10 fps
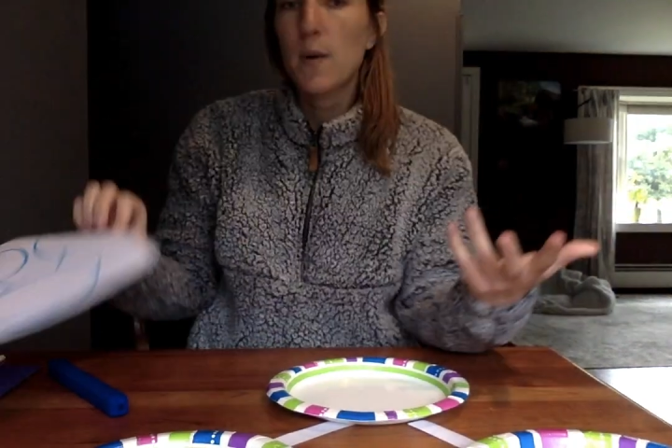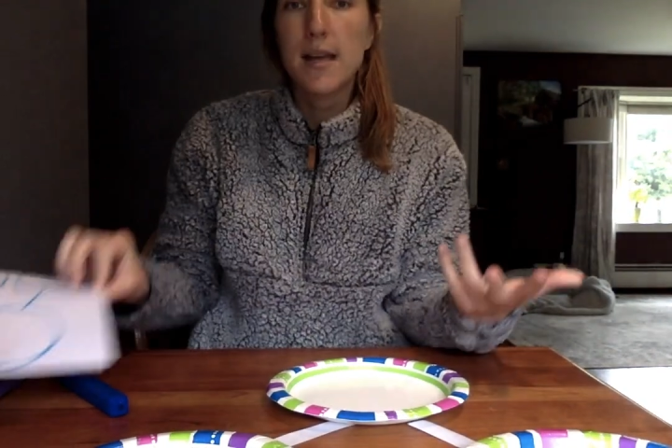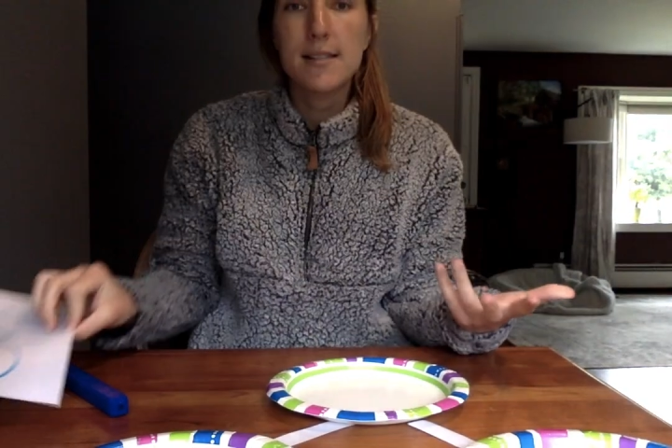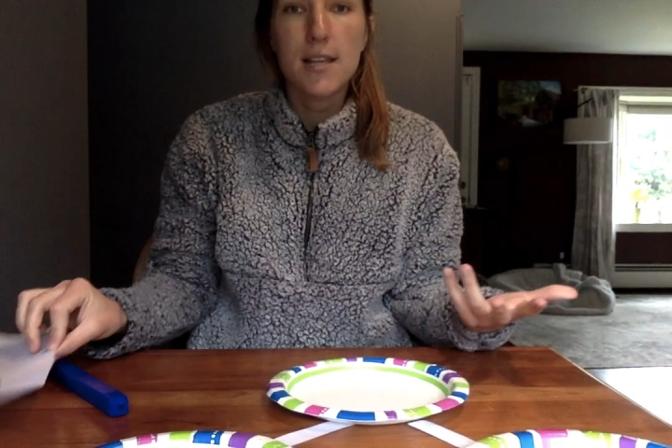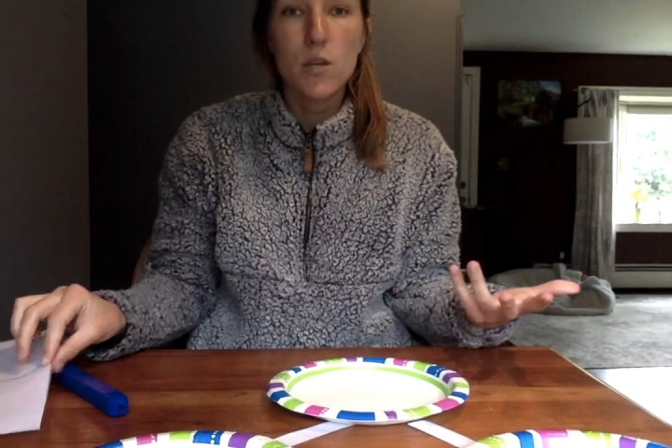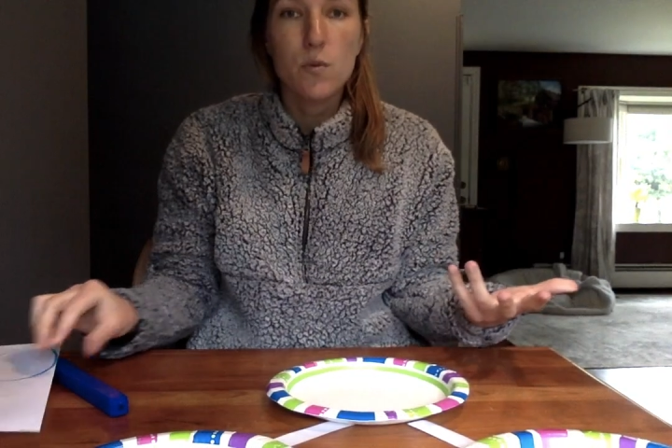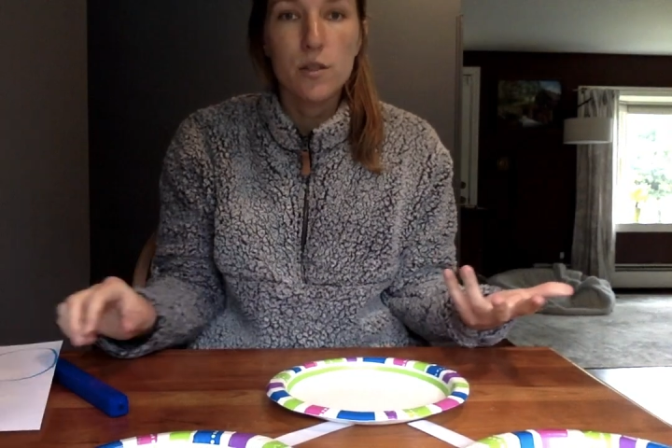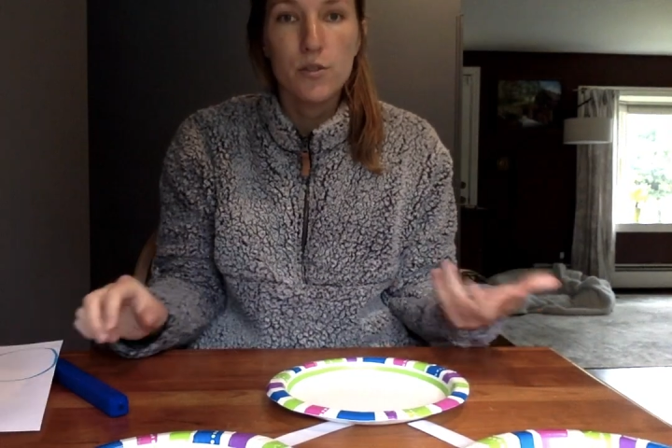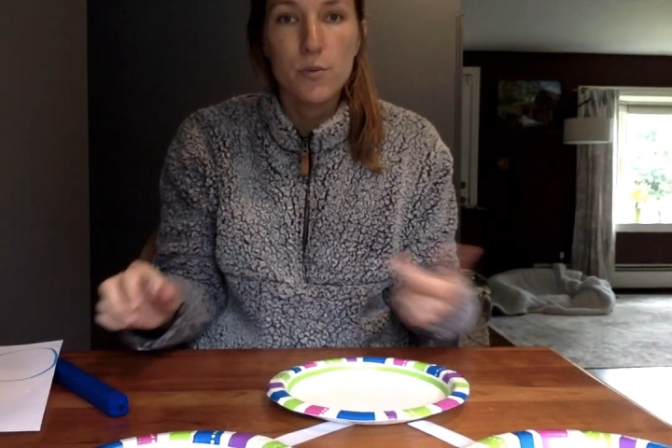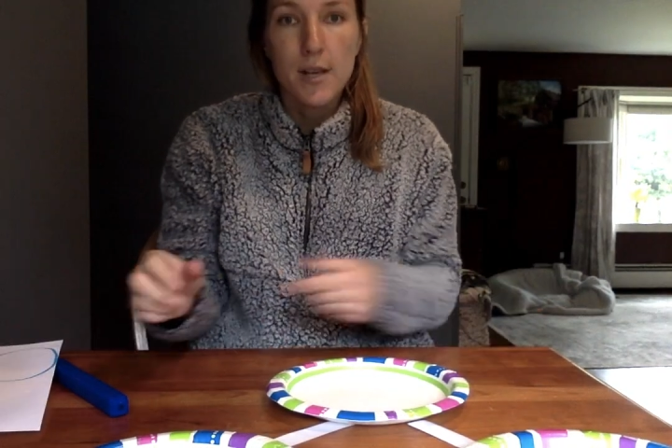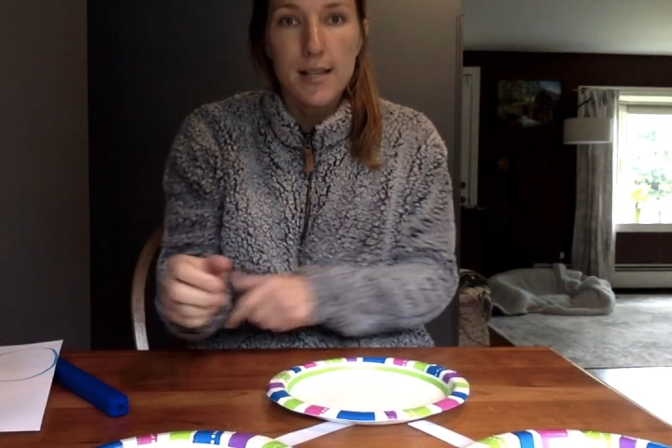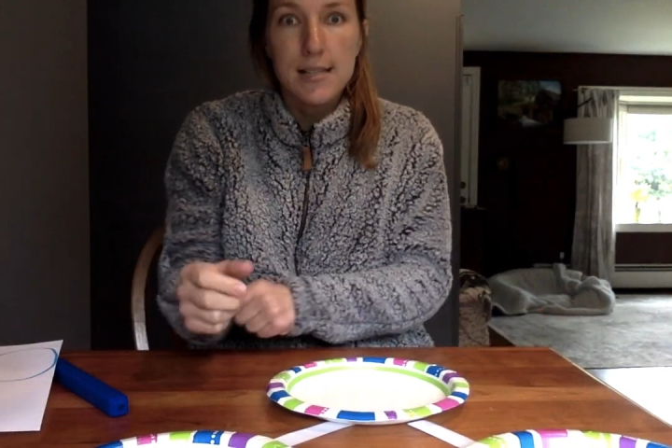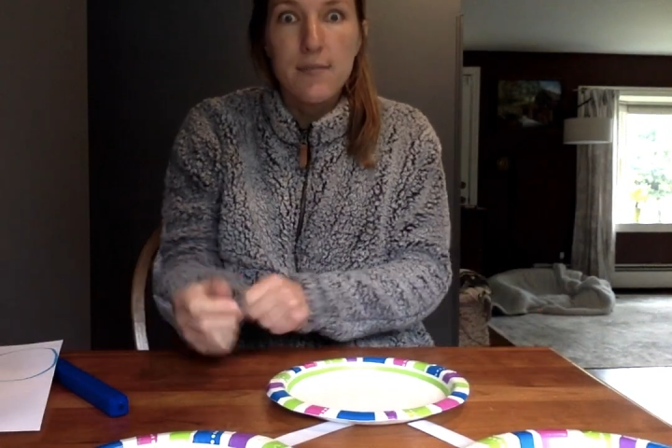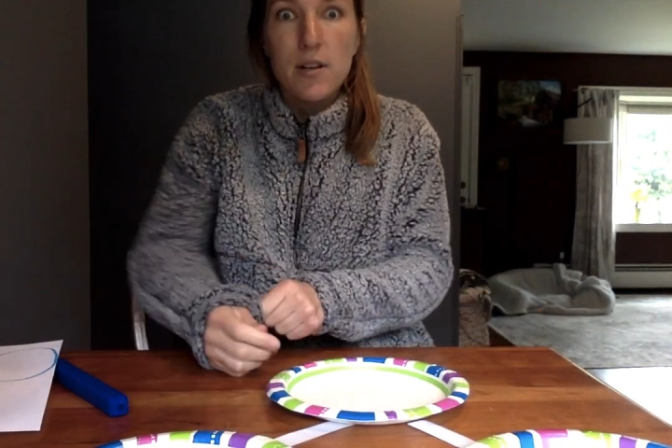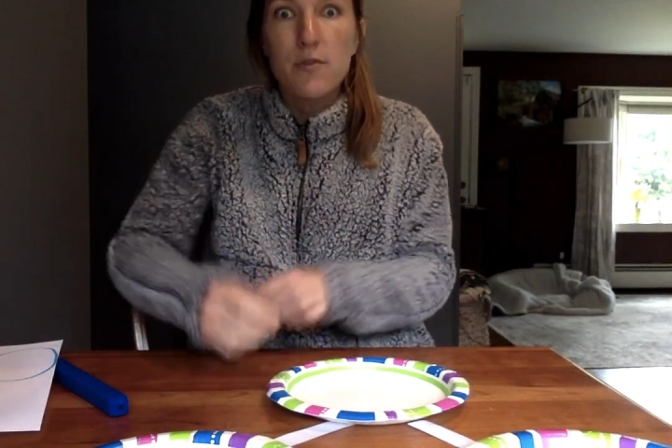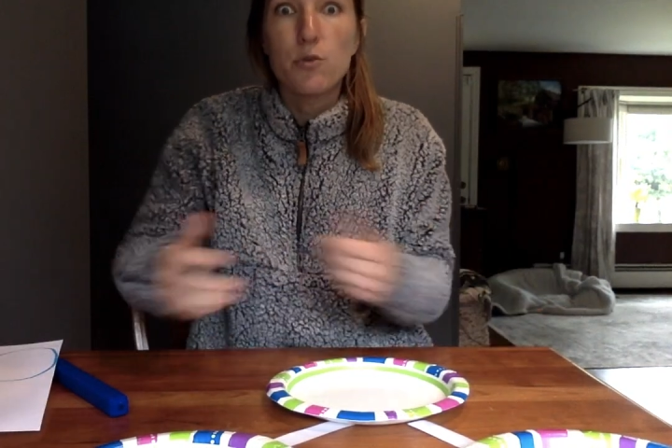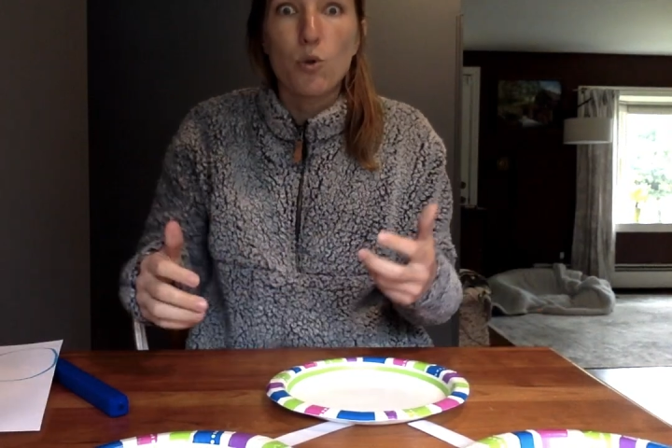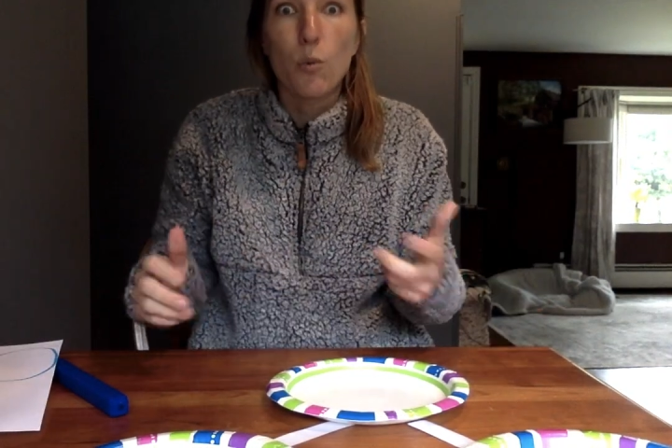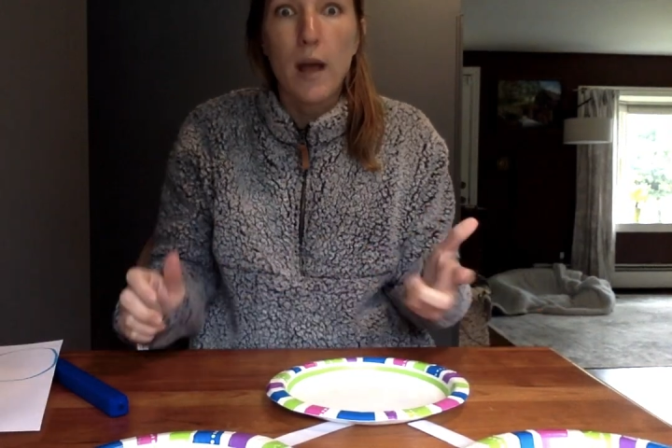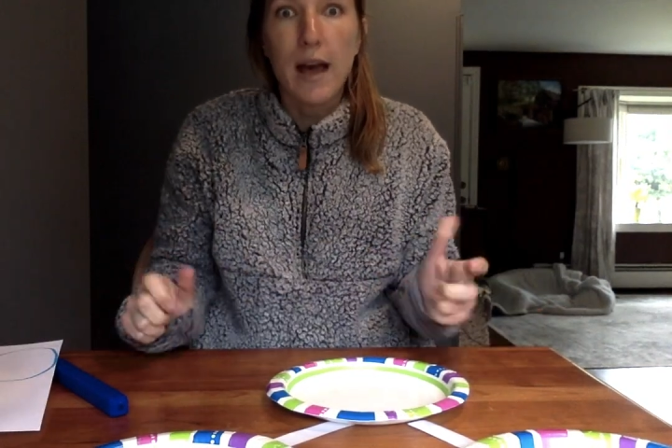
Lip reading: ways that you could do this, even if you don't